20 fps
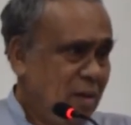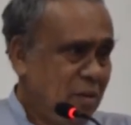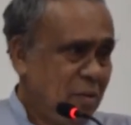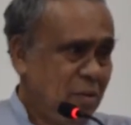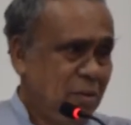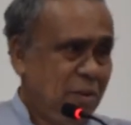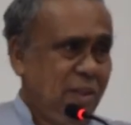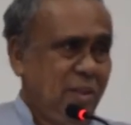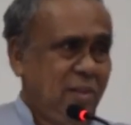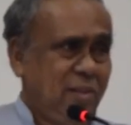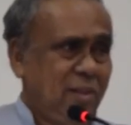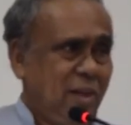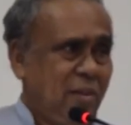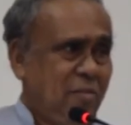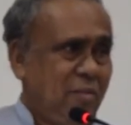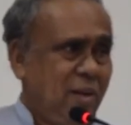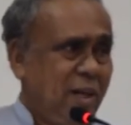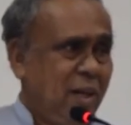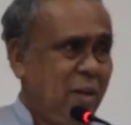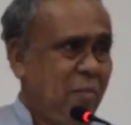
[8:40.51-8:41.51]
So these
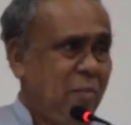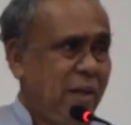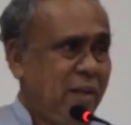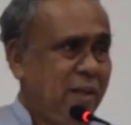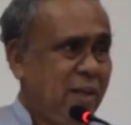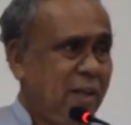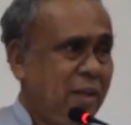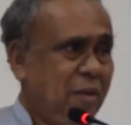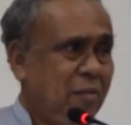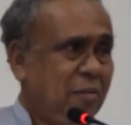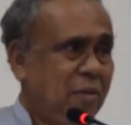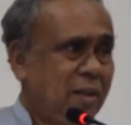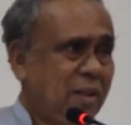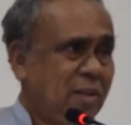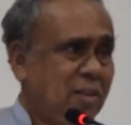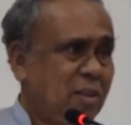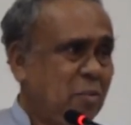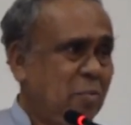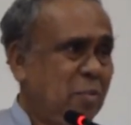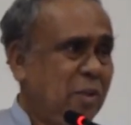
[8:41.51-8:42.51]
are fundamental
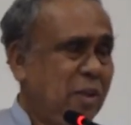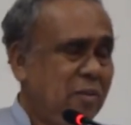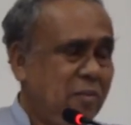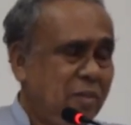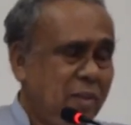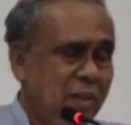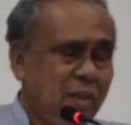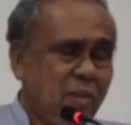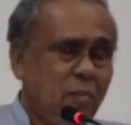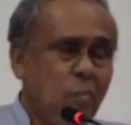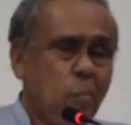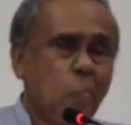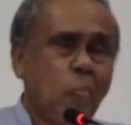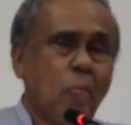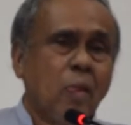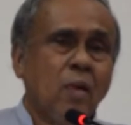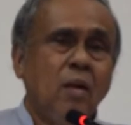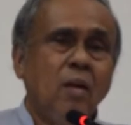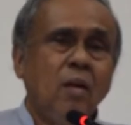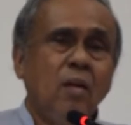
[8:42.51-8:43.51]
differences between
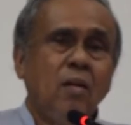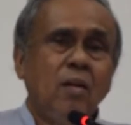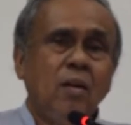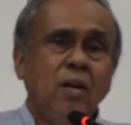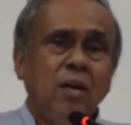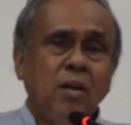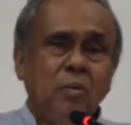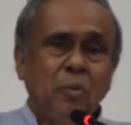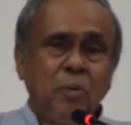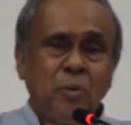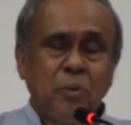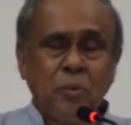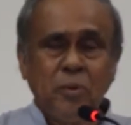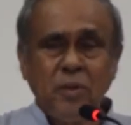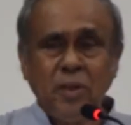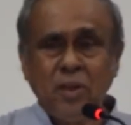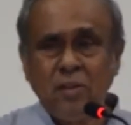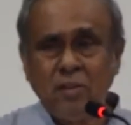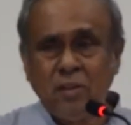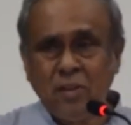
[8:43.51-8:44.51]

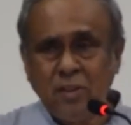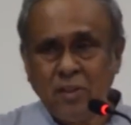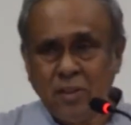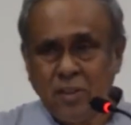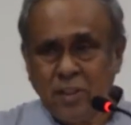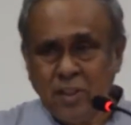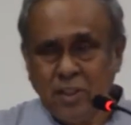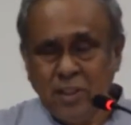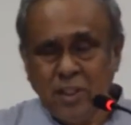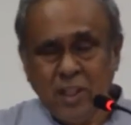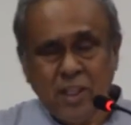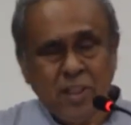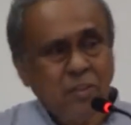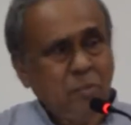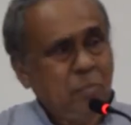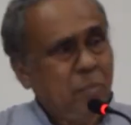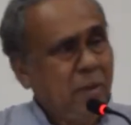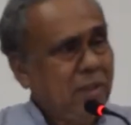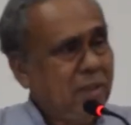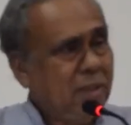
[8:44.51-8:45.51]
Newtonian ontology and
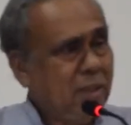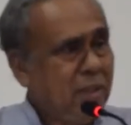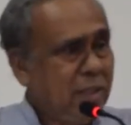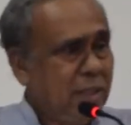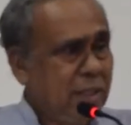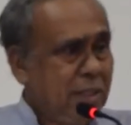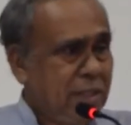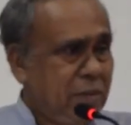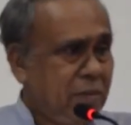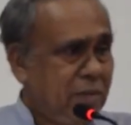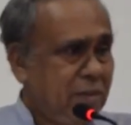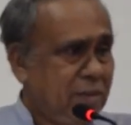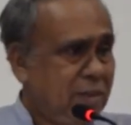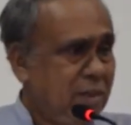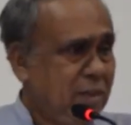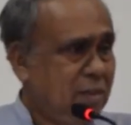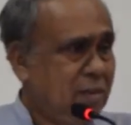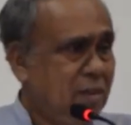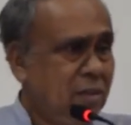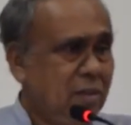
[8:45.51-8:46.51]
special
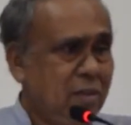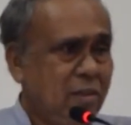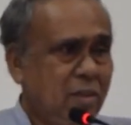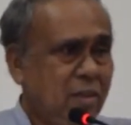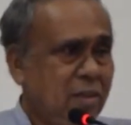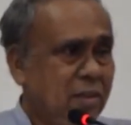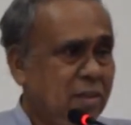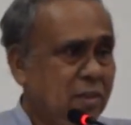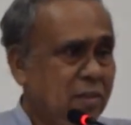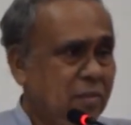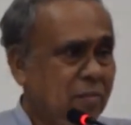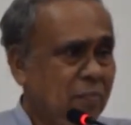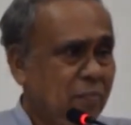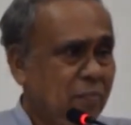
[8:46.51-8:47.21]
relativistic ontology.